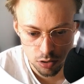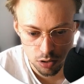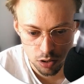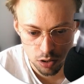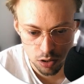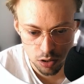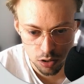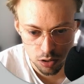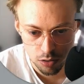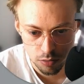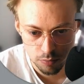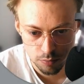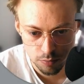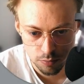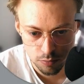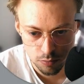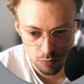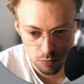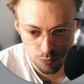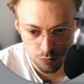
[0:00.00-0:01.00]
uh,
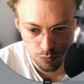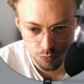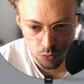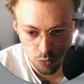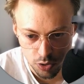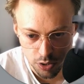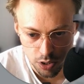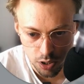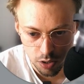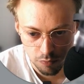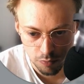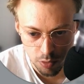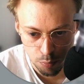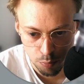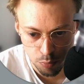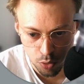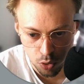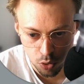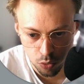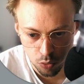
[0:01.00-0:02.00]
for
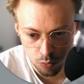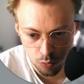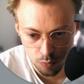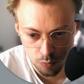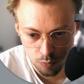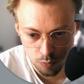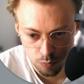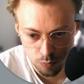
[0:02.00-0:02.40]
Canva Pro,